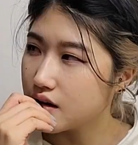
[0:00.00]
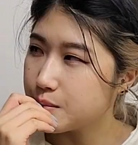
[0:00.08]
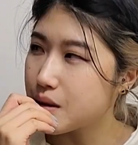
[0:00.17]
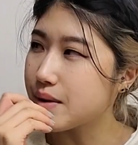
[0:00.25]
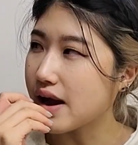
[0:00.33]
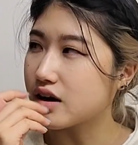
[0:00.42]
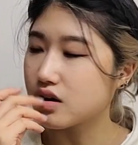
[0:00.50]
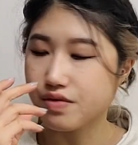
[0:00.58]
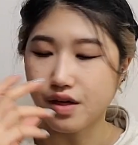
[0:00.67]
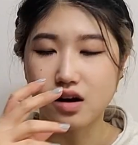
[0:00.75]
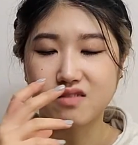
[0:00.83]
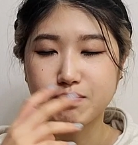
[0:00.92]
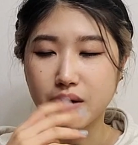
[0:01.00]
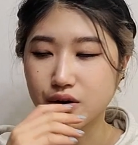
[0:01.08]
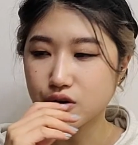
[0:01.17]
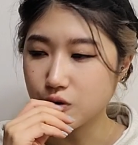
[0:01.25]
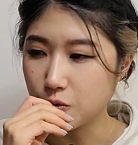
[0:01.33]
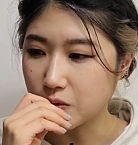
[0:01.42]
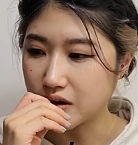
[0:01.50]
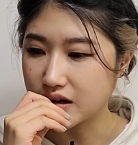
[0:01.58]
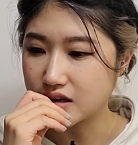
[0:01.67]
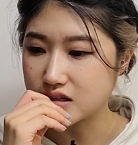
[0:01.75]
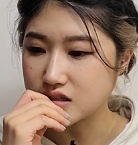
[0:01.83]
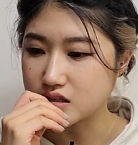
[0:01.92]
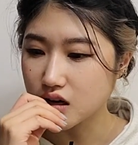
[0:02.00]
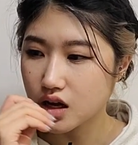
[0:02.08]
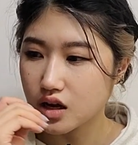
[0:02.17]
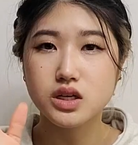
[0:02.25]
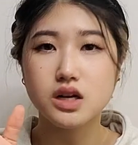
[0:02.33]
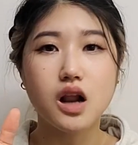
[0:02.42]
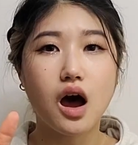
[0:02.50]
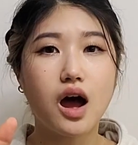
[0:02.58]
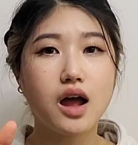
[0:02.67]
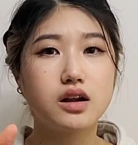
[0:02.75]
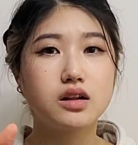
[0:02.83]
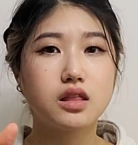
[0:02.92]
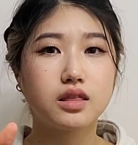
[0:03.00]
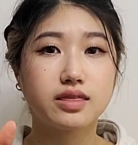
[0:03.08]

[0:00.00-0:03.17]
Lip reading: maybe I could have thought of better, was to not